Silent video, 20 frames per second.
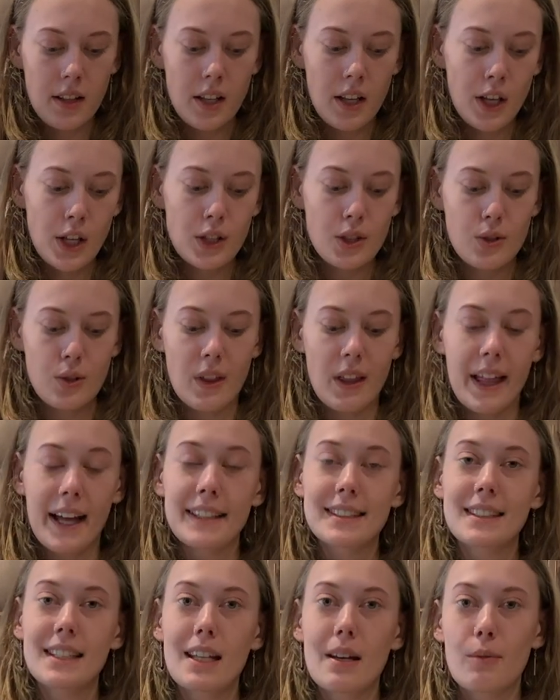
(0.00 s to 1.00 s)
So the last
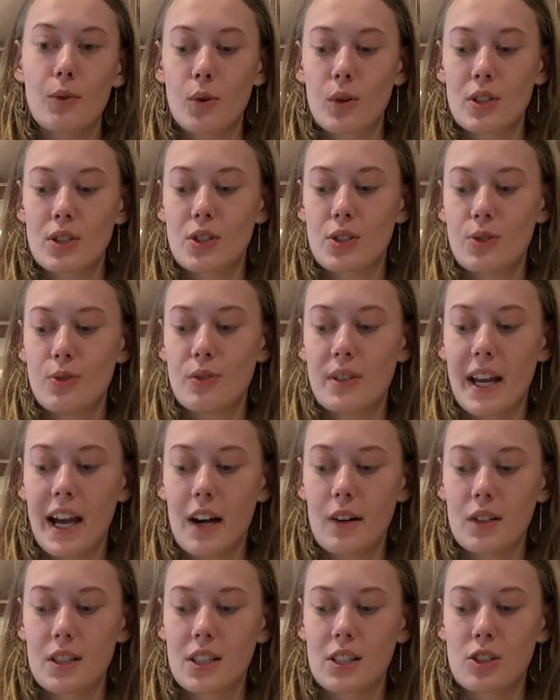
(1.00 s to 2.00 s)
thing I'm going to do
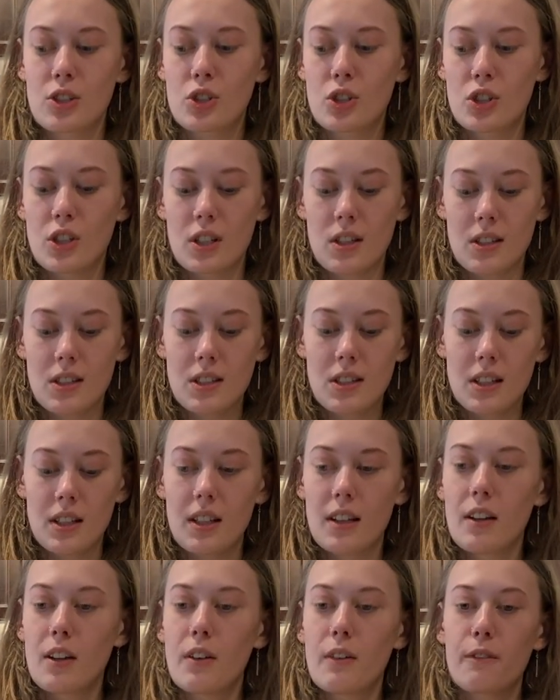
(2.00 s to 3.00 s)
now is just
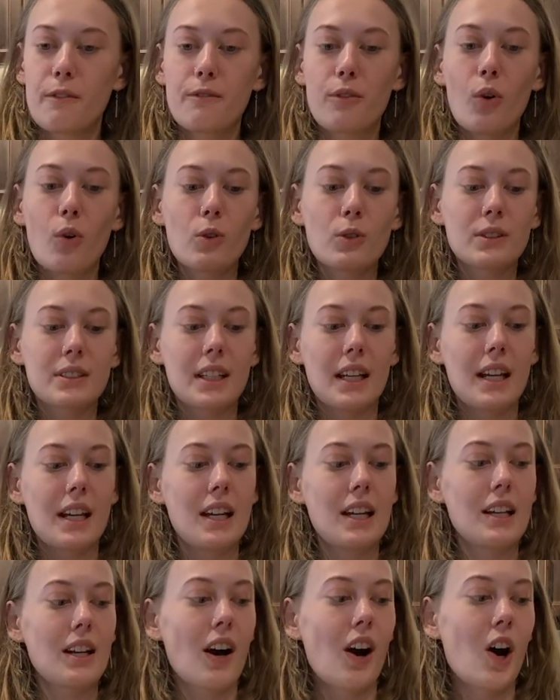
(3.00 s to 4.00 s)
fold
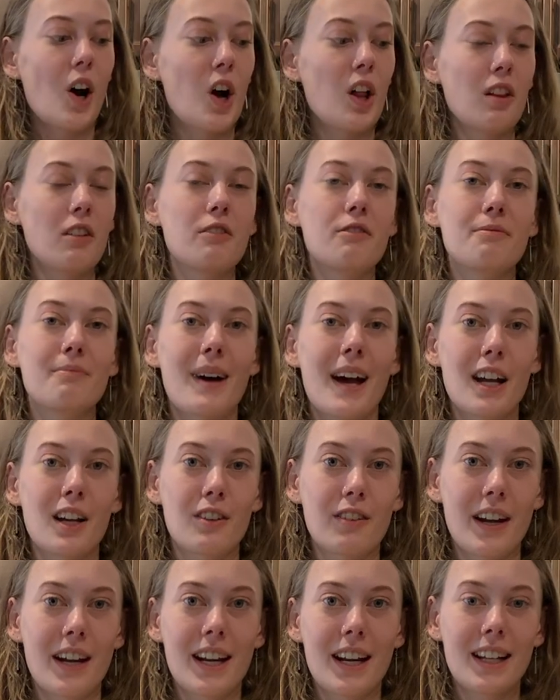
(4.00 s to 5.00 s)
in all of my
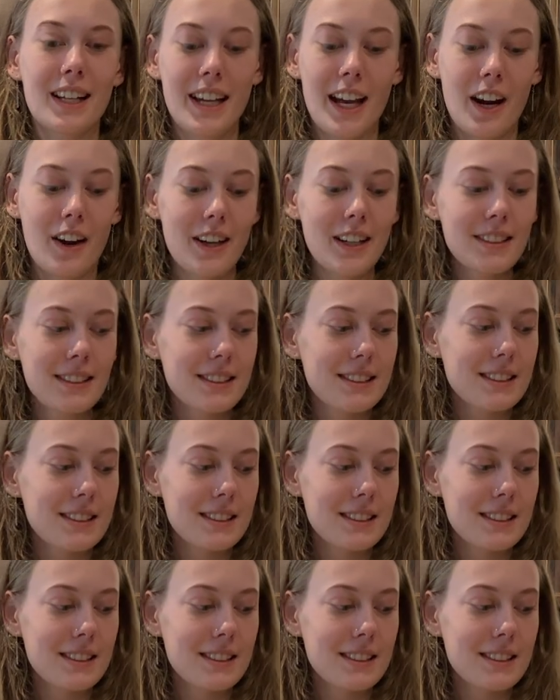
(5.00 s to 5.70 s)
grated carrots.